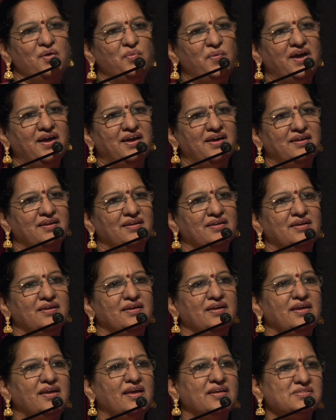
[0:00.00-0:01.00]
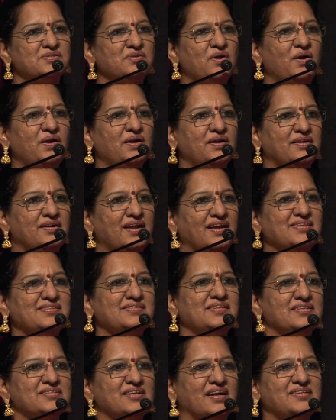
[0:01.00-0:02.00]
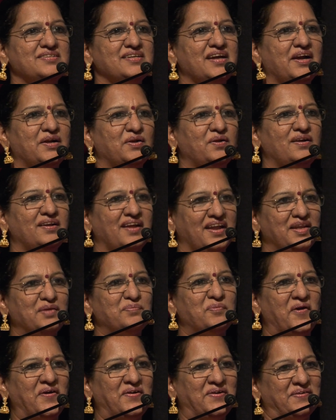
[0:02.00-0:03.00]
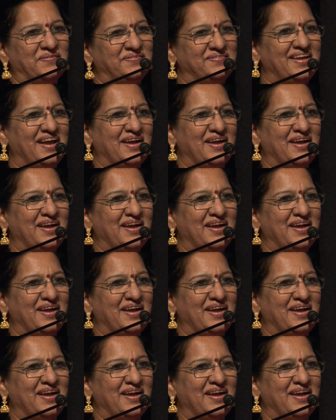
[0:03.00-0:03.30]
where he has not touched the Shadja at all at any point of